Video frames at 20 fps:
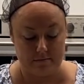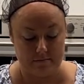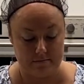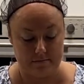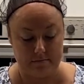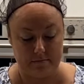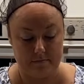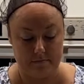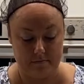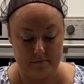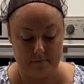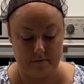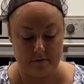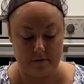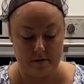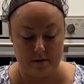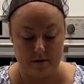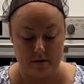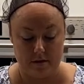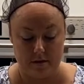
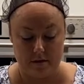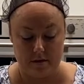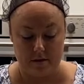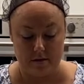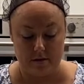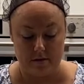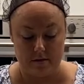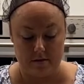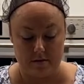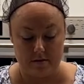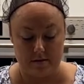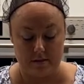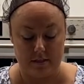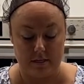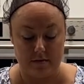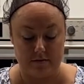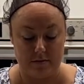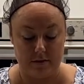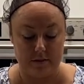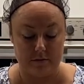Let's see
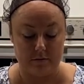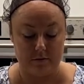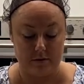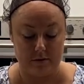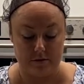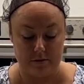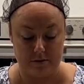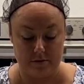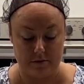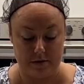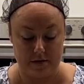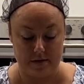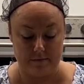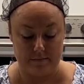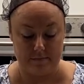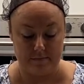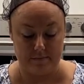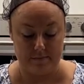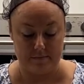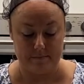if this one will do
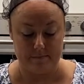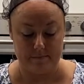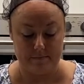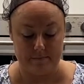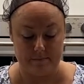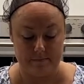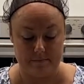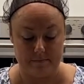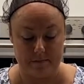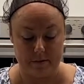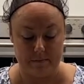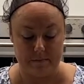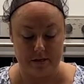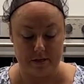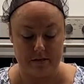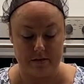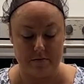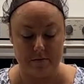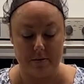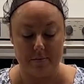it. Might be
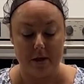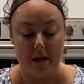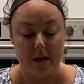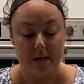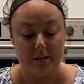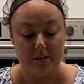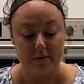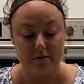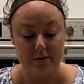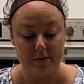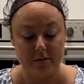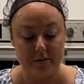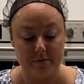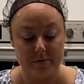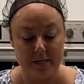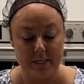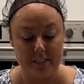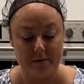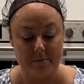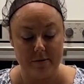too hard. So if you
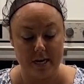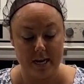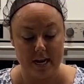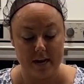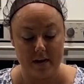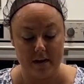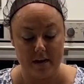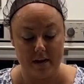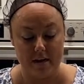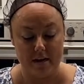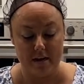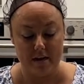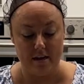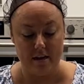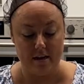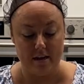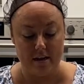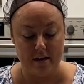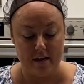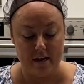squeeze a banana,
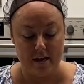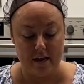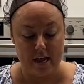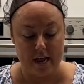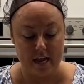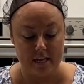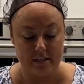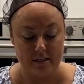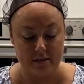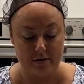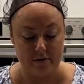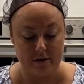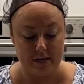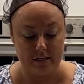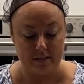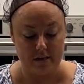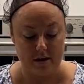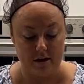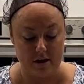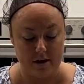it's going
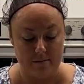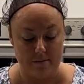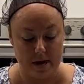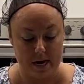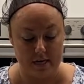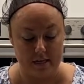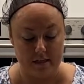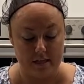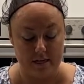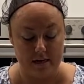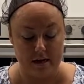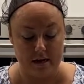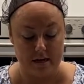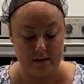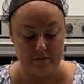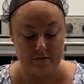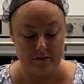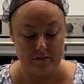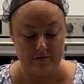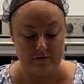to automatically kind
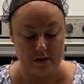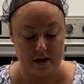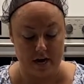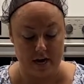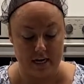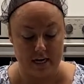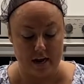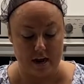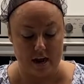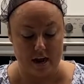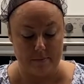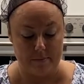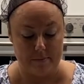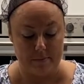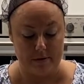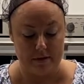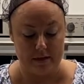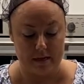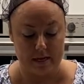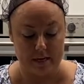of divide up
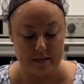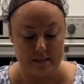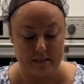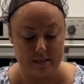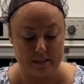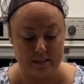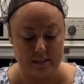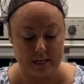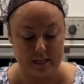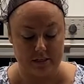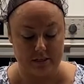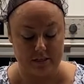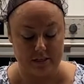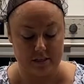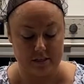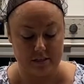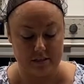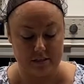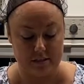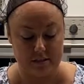into
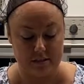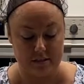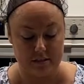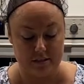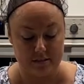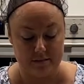sections.